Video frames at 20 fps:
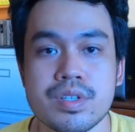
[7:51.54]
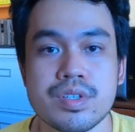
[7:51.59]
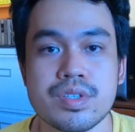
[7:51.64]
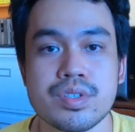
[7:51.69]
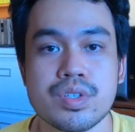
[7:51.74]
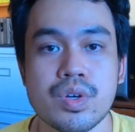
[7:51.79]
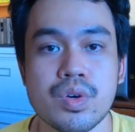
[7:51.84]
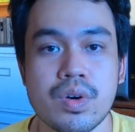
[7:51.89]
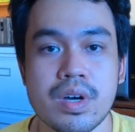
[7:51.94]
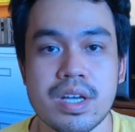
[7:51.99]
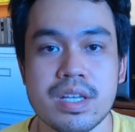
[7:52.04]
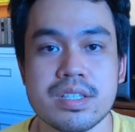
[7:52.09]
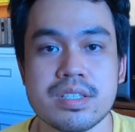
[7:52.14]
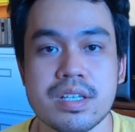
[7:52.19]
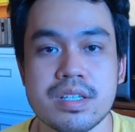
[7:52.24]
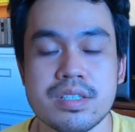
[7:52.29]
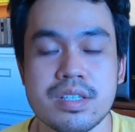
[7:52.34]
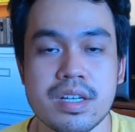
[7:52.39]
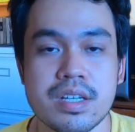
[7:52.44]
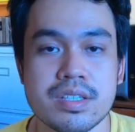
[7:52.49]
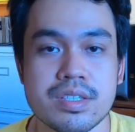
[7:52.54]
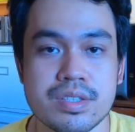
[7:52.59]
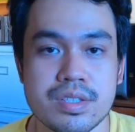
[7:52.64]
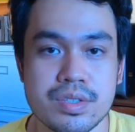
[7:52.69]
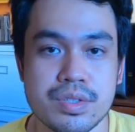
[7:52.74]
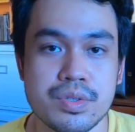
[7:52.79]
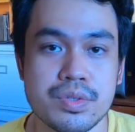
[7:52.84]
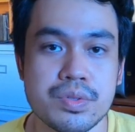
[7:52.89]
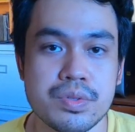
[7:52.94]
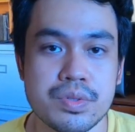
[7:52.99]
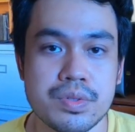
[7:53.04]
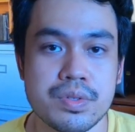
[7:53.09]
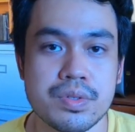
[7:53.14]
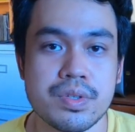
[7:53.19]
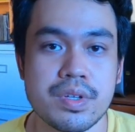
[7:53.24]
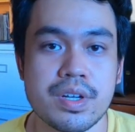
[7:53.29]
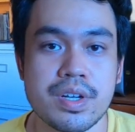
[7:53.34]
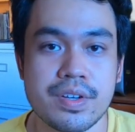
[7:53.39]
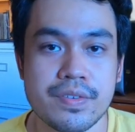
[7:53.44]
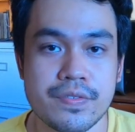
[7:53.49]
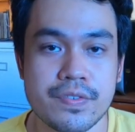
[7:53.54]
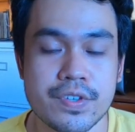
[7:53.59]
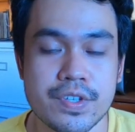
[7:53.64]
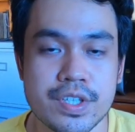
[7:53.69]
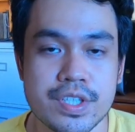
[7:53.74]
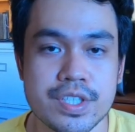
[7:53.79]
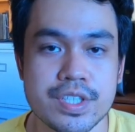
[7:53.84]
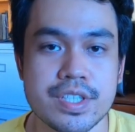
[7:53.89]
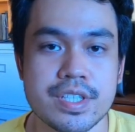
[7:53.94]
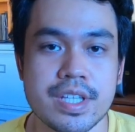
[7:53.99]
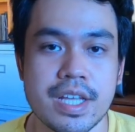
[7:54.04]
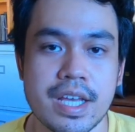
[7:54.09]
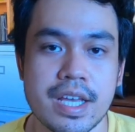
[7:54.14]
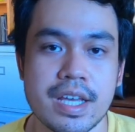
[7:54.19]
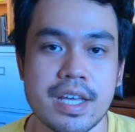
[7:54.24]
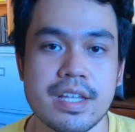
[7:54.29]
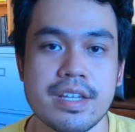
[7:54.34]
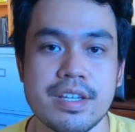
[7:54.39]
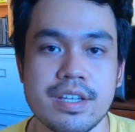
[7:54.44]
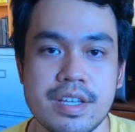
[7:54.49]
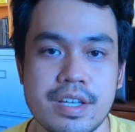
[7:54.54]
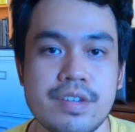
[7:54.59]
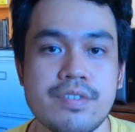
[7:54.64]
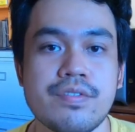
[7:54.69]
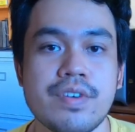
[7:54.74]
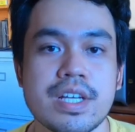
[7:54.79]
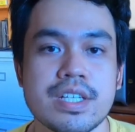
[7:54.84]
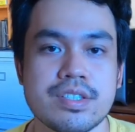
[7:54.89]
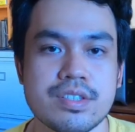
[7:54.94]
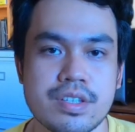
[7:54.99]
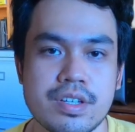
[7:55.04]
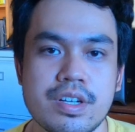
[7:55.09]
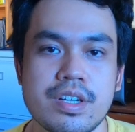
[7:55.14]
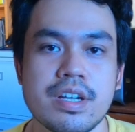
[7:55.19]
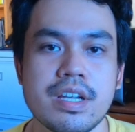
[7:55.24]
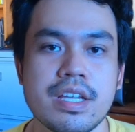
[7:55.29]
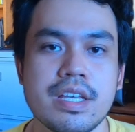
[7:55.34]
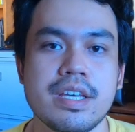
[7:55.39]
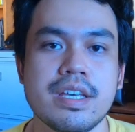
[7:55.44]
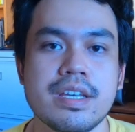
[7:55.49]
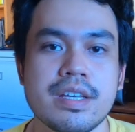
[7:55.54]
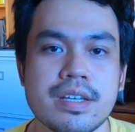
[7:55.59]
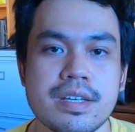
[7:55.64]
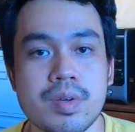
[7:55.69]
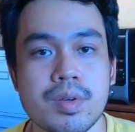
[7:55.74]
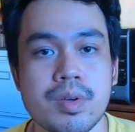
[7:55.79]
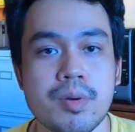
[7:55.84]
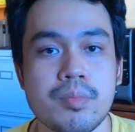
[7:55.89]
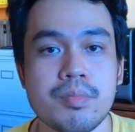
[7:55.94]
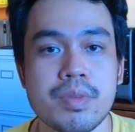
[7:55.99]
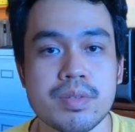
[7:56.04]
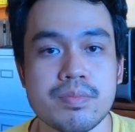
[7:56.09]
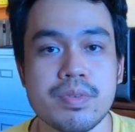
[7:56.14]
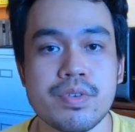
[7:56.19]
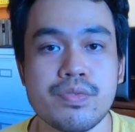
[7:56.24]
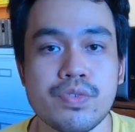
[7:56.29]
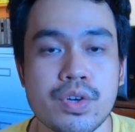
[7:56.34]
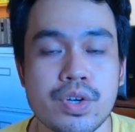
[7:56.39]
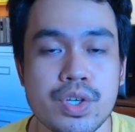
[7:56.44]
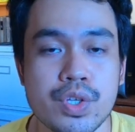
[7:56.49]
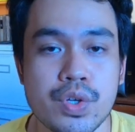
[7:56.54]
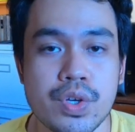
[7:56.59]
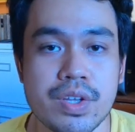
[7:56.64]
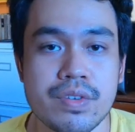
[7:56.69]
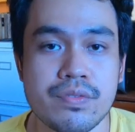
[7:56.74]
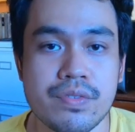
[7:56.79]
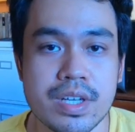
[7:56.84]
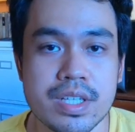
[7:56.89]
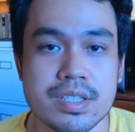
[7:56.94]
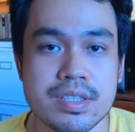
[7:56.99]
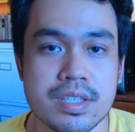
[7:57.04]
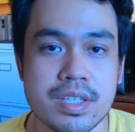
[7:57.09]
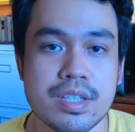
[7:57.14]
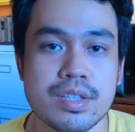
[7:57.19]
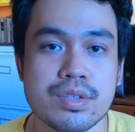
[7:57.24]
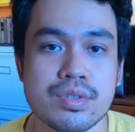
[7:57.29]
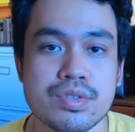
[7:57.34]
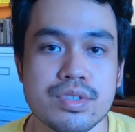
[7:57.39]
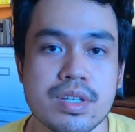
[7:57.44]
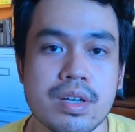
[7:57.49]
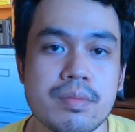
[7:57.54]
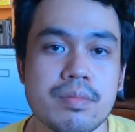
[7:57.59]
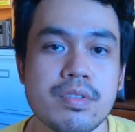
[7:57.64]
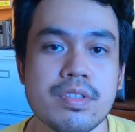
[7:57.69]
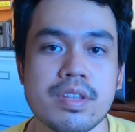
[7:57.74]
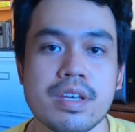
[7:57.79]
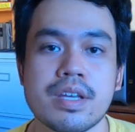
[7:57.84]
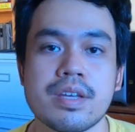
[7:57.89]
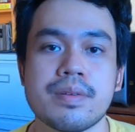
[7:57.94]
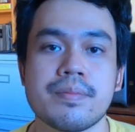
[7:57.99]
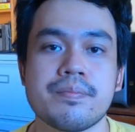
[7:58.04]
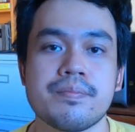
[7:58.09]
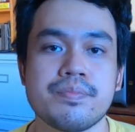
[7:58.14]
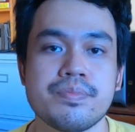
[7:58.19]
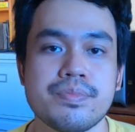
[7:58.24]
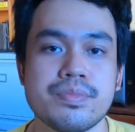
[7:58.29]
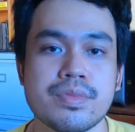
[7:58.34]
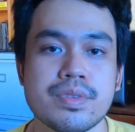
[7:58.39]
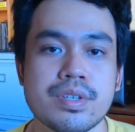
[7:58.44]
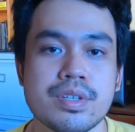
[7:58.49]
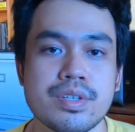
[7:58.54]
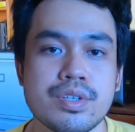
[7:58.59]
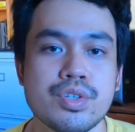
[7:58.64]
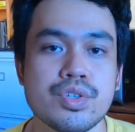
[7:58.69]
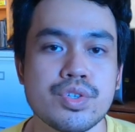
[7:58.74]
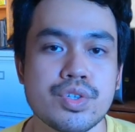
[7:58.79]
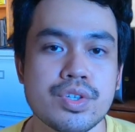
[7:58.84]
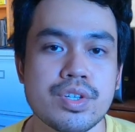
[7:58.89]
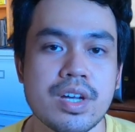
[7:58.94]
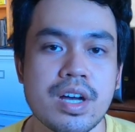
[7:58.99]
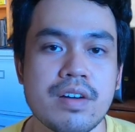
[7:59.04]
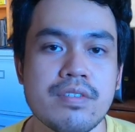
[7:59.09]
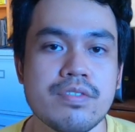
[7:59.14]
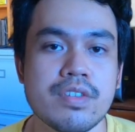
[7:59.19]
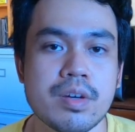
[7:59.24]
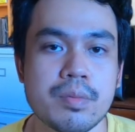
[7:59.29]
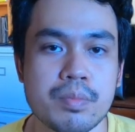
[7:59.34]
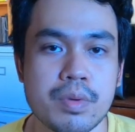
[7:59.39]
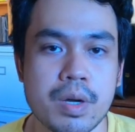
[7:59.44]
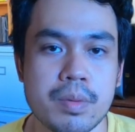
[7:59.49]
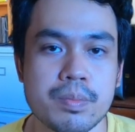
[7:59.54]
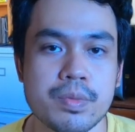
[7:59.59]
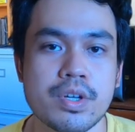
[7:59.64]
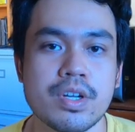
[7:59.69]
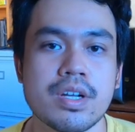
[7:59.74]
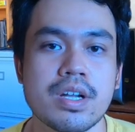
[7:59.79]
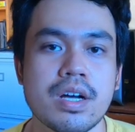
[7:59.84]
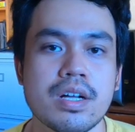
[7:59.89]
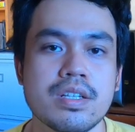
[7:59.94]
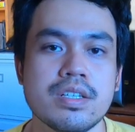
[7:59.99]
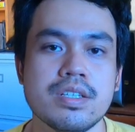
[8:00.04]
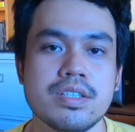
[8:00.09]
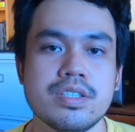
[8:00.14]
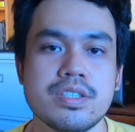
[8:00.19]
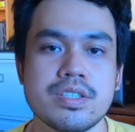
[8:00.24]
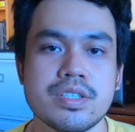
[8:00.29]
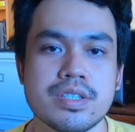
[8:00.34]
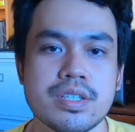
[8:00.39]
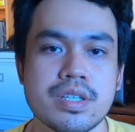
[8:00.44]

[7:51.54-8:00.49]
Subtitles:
So I suggest you learn first and invest early. But before you invest into something, you should have the proper knowledge.